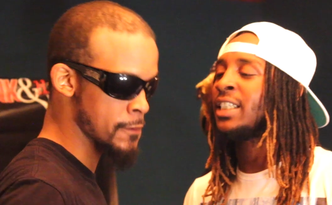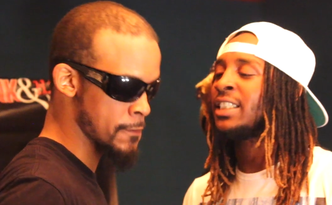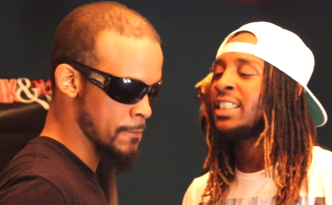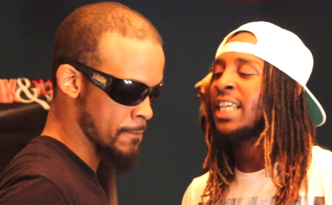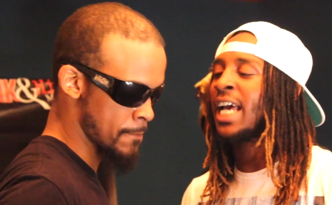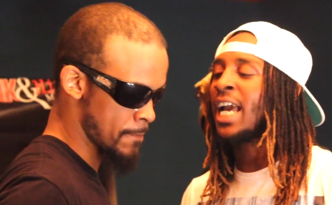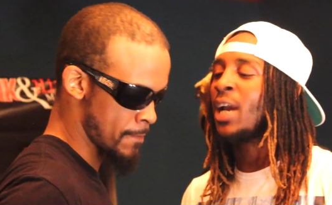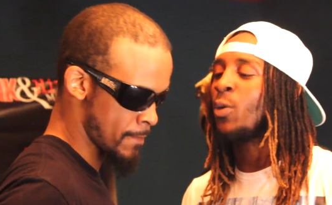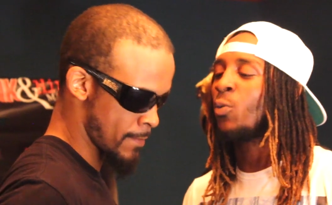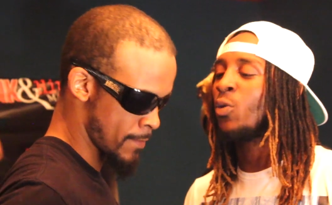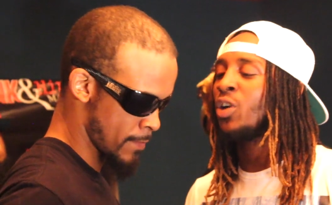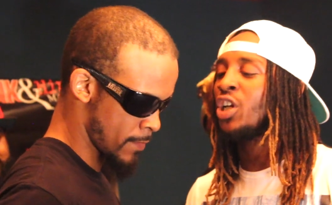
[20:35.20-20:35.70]
Speaker 1: because
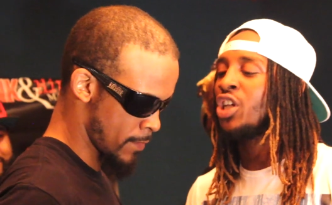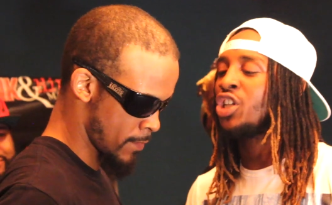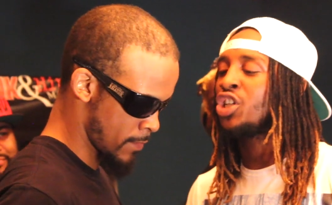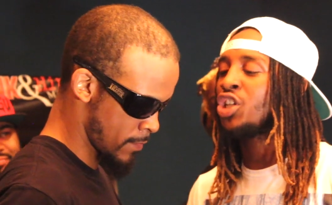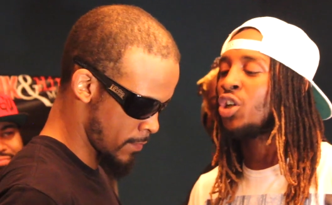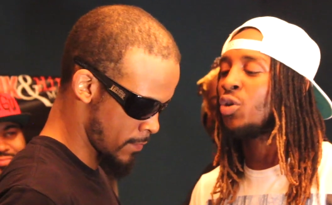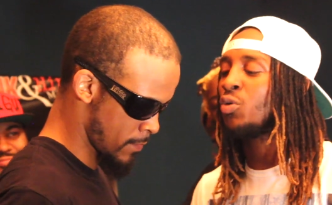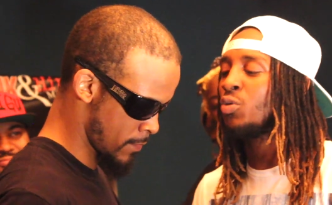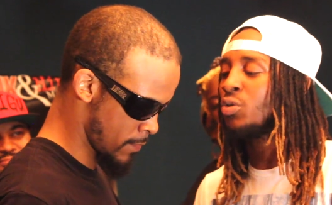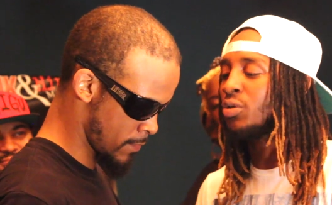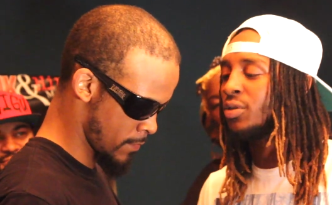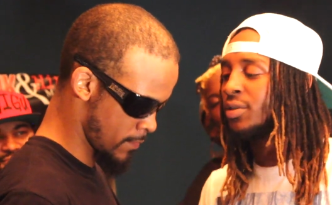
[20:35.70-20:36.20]
I ain't want to
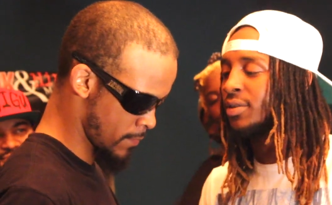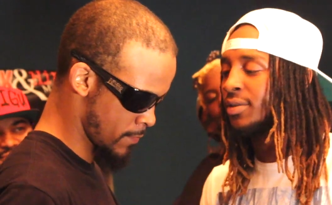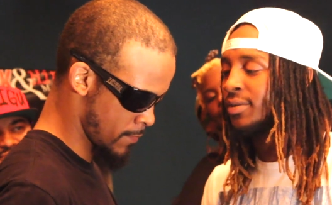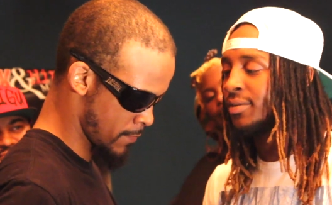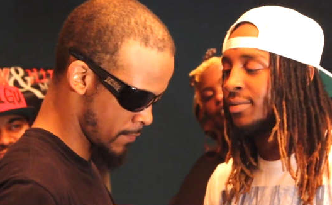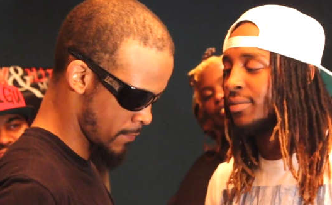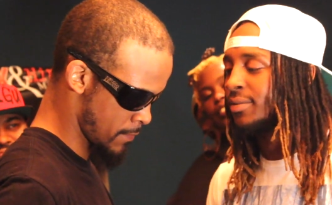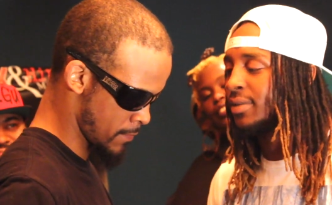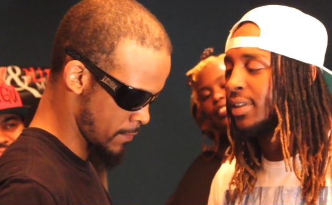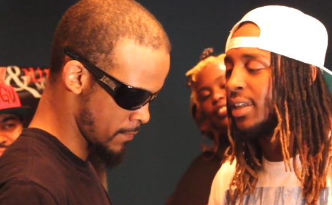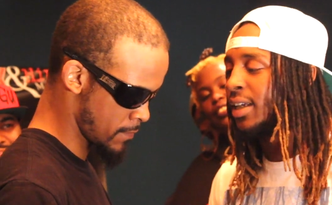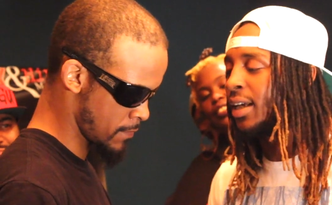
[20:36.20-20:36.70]
choke.
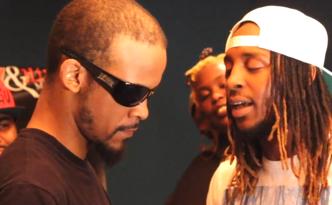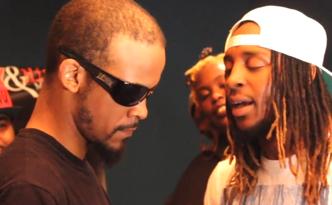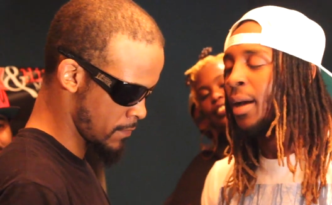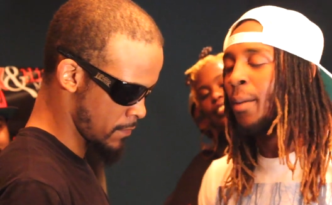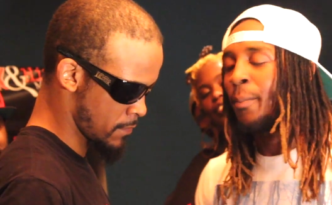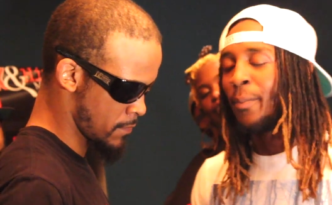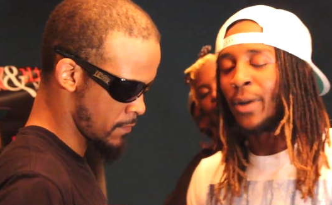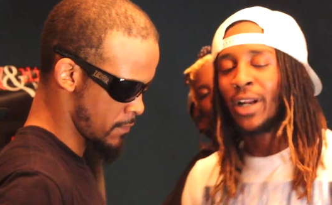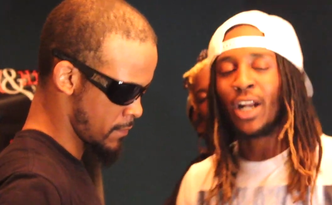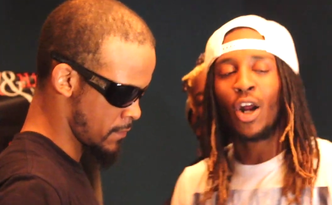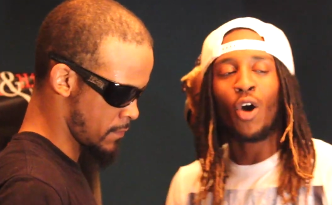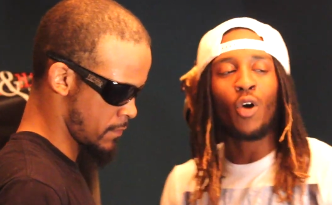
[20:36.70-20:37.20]

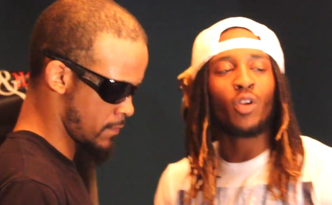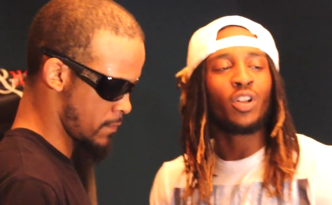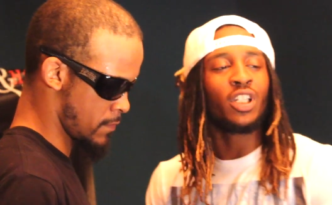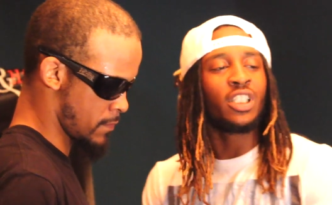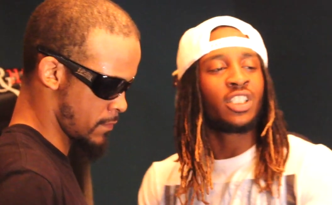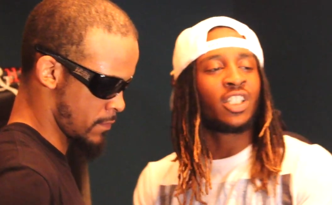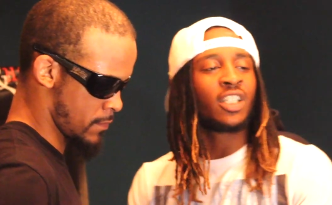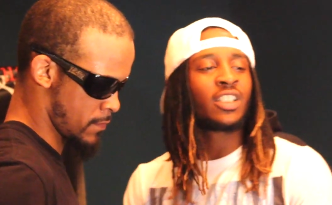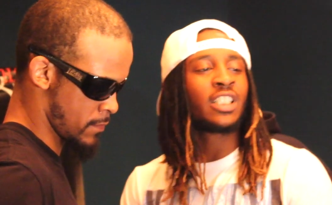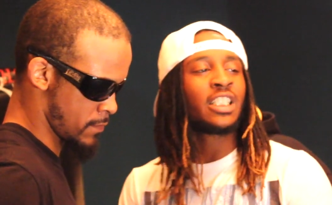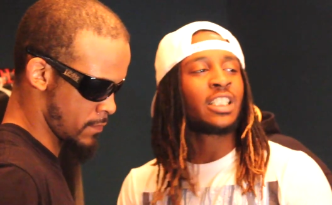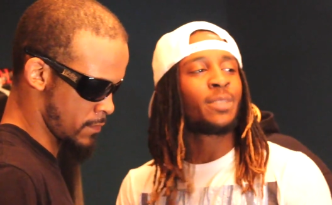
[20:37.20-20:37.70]
But I
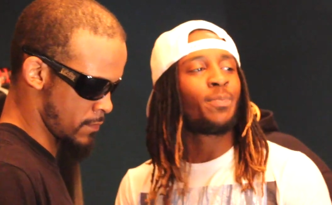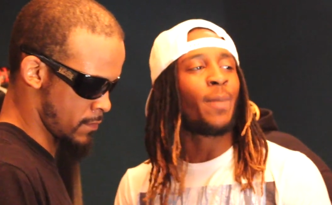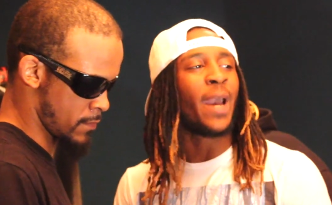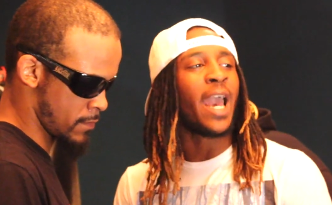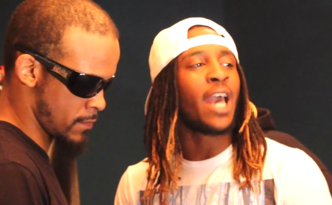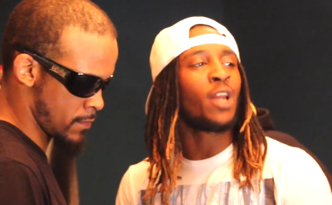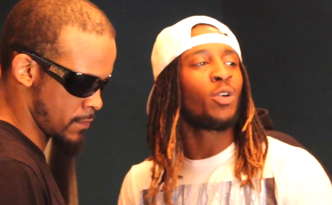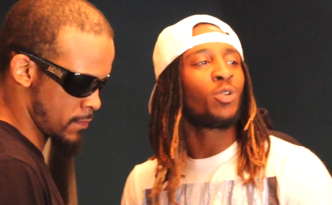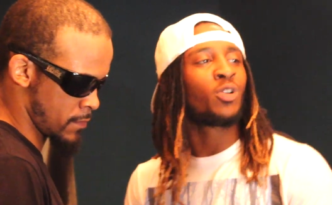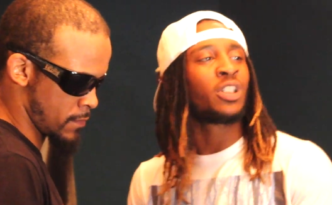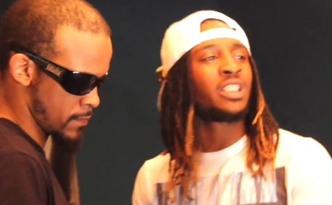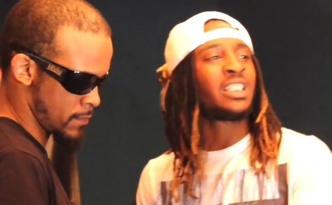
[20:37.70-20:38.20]
only took this
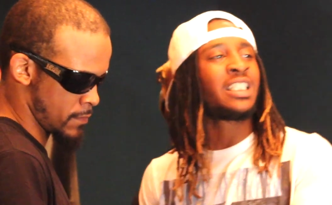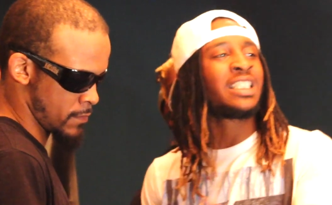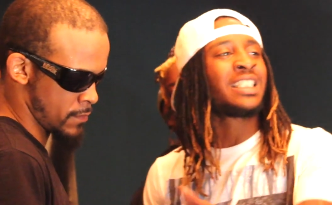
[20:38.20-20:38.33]
battle because